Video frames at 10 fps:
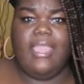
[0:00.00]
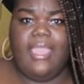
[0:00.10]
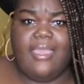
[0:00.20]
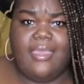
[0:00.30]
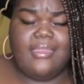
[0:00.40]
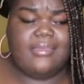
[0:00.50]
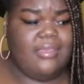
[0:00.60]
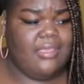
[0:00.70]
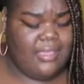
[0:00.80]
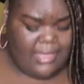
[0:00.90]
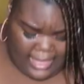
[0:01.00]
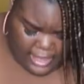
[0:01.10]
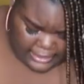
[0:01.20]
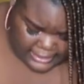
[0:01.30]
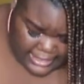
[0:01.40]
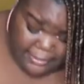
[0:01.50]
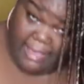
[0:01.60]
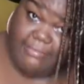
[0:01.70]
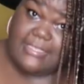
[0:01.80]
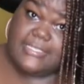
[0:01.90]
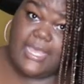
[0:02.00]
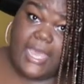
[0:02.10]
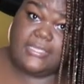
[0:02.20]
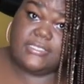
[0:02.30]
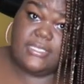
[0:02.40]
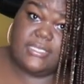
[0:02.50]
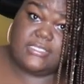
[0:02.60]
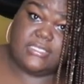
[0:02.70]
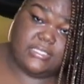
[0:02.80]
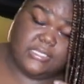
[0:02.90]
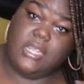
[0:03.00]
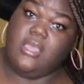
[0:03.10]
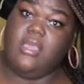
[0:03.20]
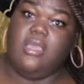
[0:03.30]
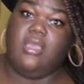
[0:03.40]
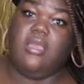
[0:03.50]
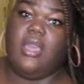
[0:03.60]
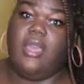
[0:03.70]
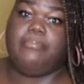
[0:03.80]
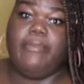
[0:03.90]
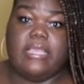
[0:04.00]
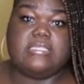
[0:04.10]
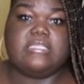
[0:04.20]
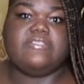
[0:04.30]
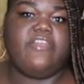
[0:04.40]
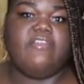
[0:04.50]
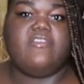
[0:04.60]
And again, I'll have the sizes and uh, prices for